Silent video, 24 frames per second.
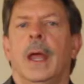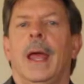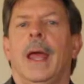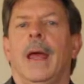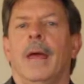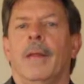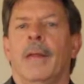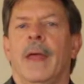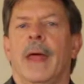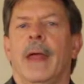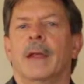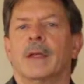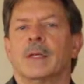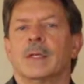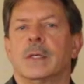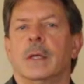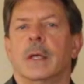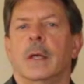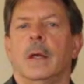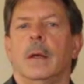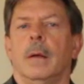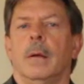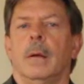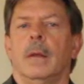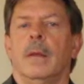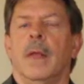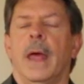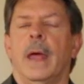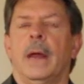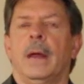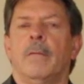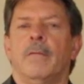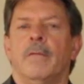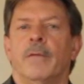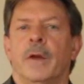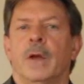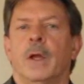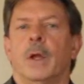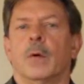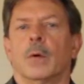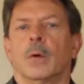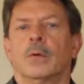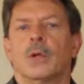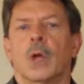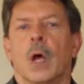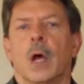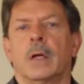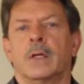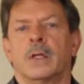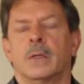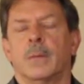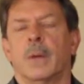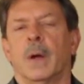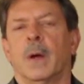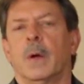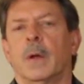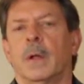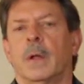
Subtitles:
and that video talks about